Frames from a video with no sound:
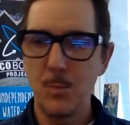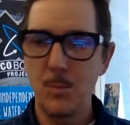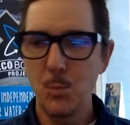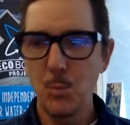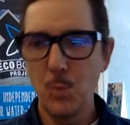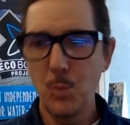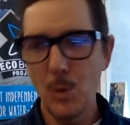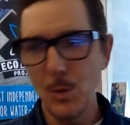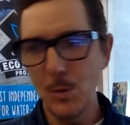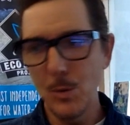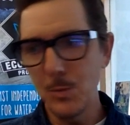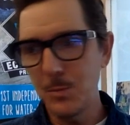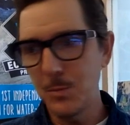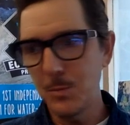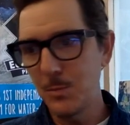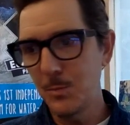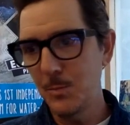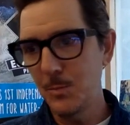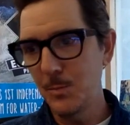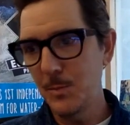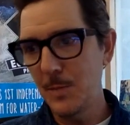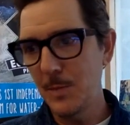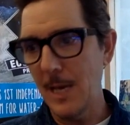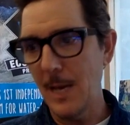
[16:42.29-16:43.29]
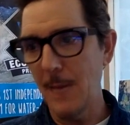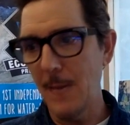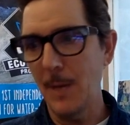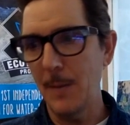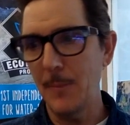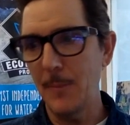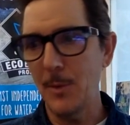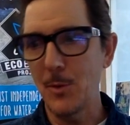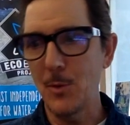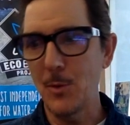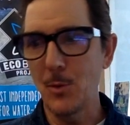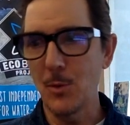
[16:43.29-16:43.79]
Well, yeah, it
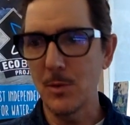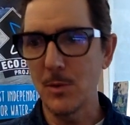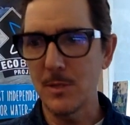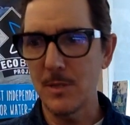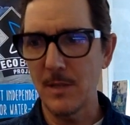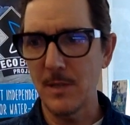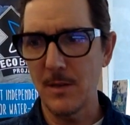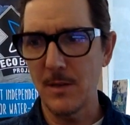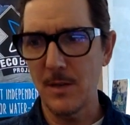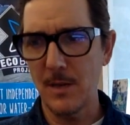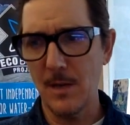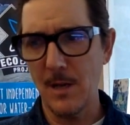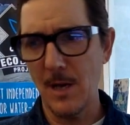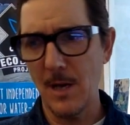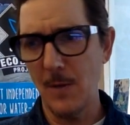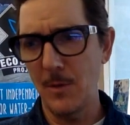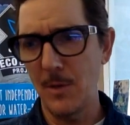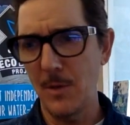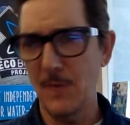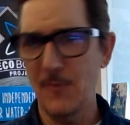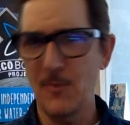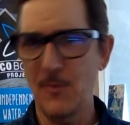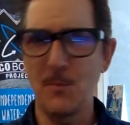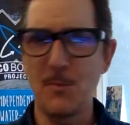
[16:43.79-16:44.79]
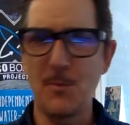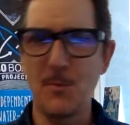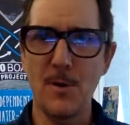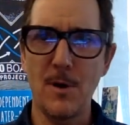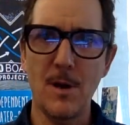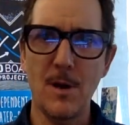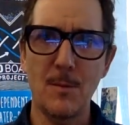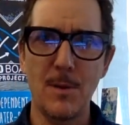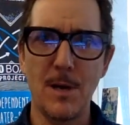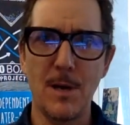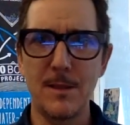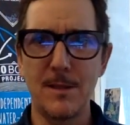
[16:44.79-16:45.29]
might be cool to say like, oh, we never even
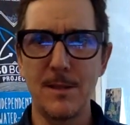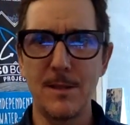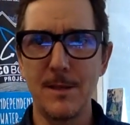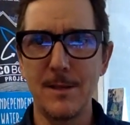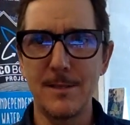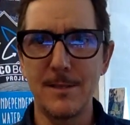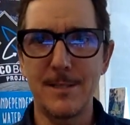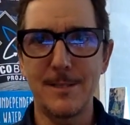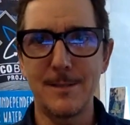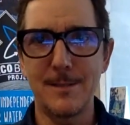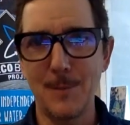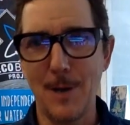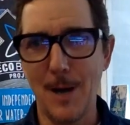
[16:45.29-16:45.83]
thought about this.